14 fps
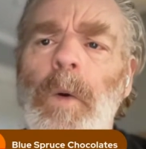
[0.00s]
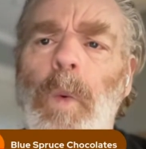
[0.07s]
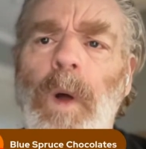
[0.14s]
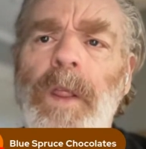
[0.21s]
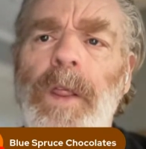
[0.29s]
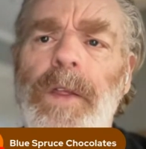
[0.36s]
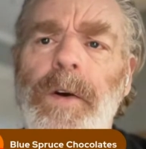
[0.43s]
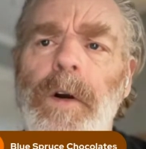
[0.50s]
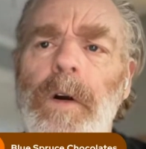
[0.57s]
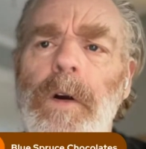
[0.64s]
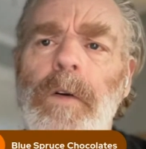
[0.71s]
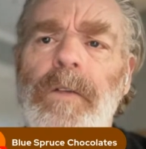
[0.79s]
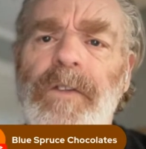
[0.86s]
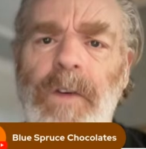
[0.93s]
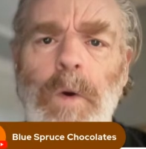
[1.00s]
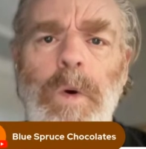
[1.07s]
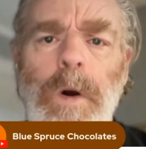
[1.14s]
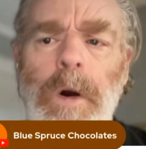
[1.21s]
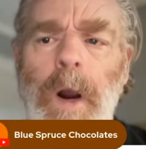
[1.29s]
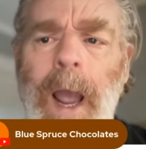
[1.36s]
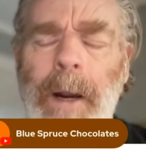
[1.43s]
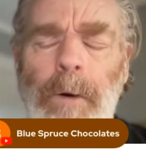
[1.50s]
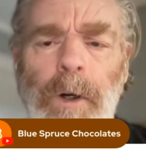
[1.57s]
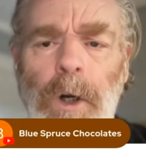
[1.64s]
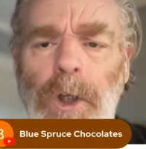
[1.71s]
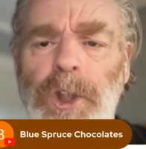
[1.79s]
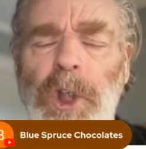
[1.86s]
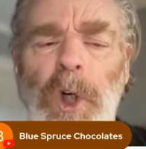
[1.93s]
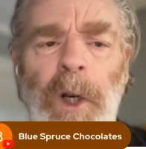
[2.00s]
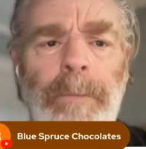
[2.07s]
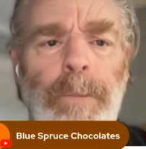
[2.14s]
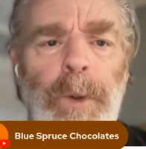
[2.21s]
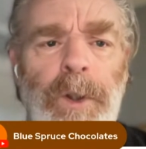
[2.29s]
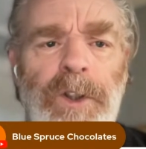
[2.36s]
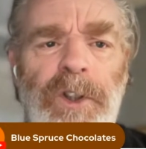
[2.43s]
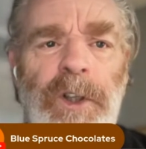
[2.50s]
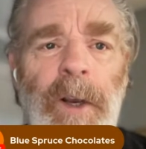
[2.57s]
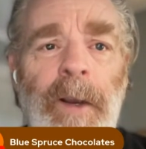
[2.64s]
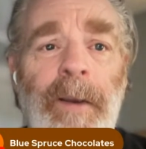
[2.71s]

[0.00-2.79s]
1/3 fewer agricultural inputs,